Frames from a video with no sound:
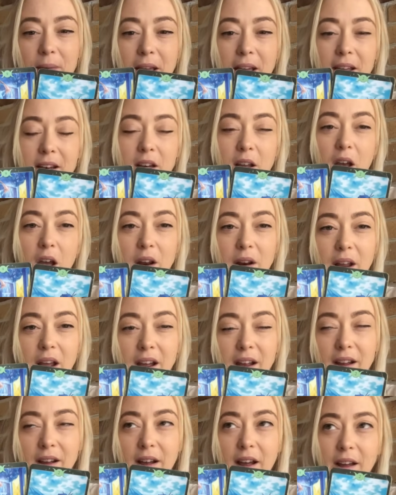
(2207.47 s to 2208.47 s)
and, and,
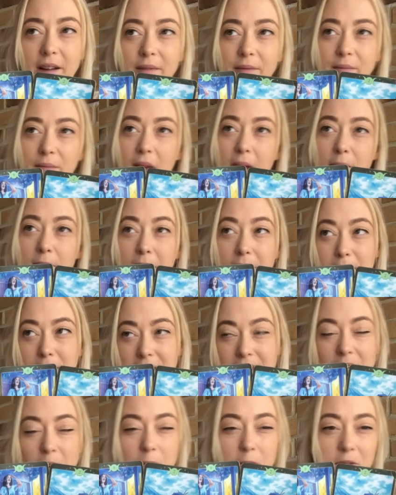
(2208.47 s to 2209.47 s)
and maybe
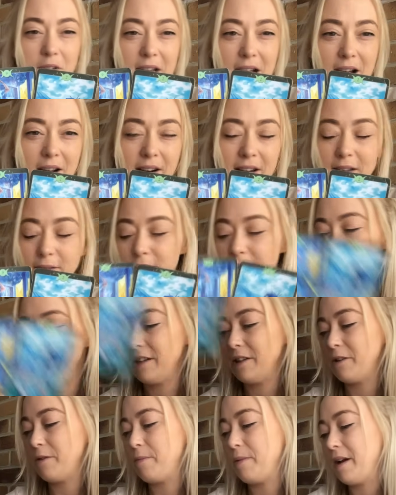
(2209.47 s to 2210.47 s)
self-doubt even a
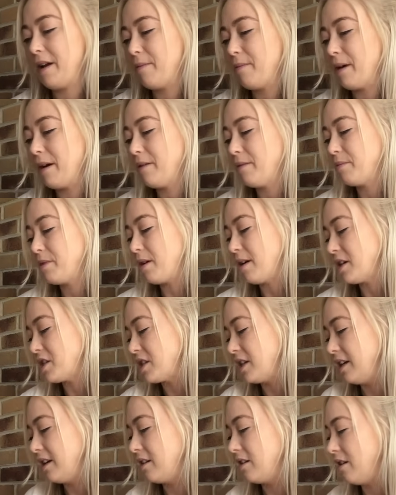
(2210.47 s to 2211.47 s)
little bit. I'm, I'm
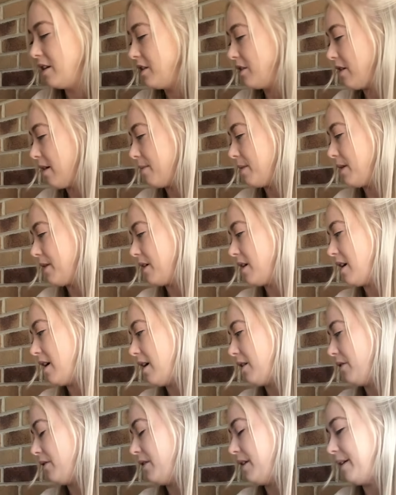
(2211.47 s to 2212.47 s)
actually inclined to grab another
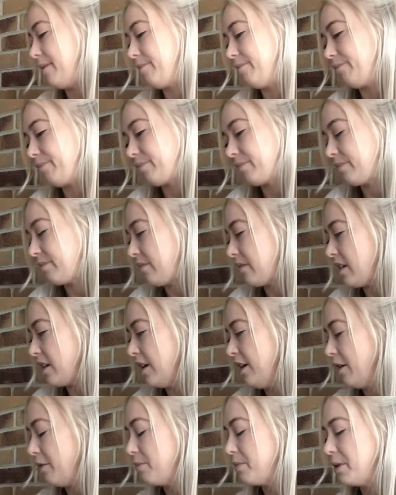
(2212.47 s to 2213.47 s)
card on that,
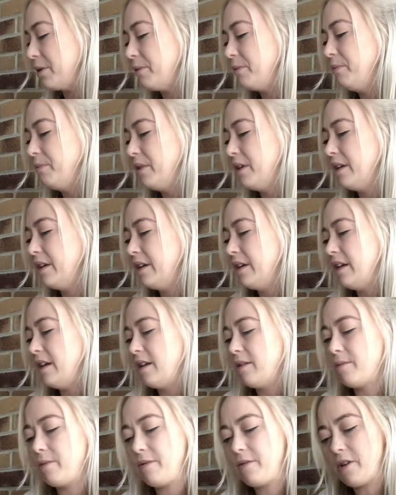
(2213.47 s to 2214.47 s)
and I will.
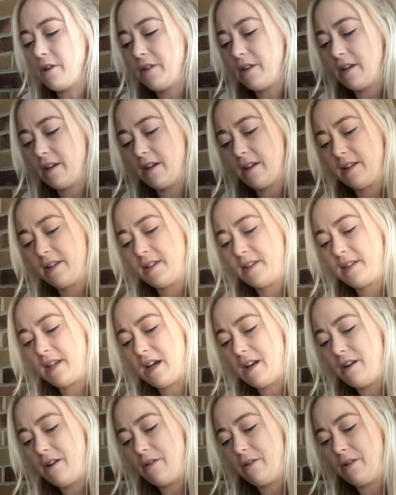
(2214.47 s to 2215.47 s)
We've got the
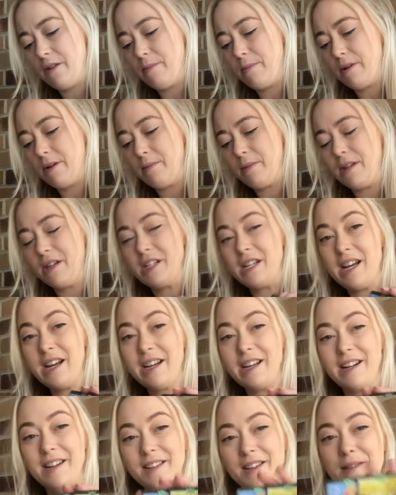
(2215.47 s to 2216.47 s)
sun on the bottom of the deck,
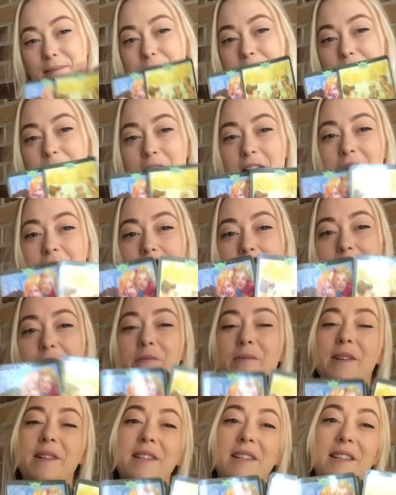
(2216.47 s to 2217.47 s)
and as I move that over,
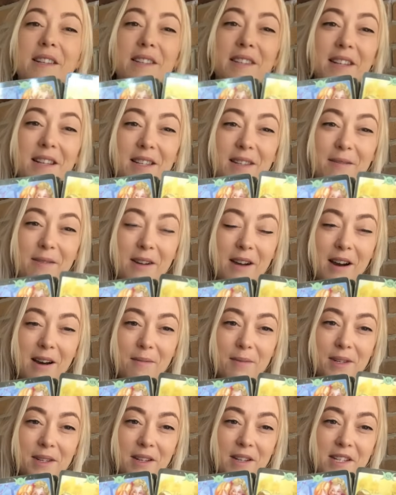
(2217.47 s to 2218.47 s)
we see the Six of
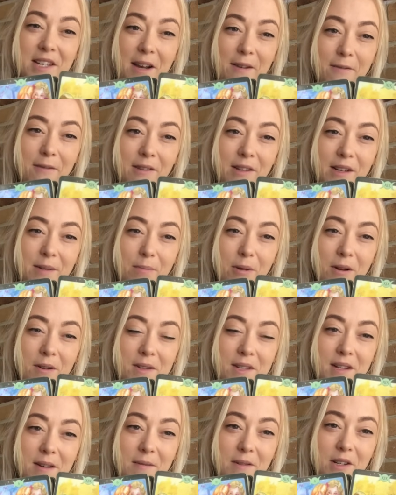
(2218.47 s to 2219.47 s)
Cups. So definitely
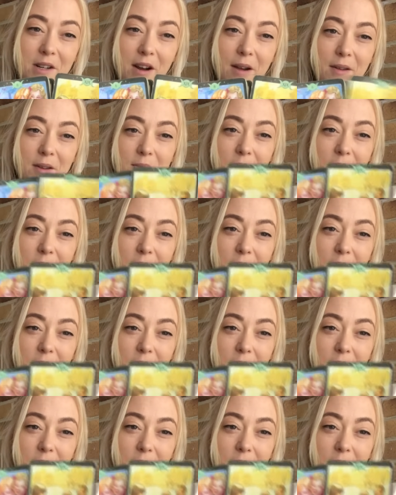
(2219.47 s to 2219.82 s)
positive times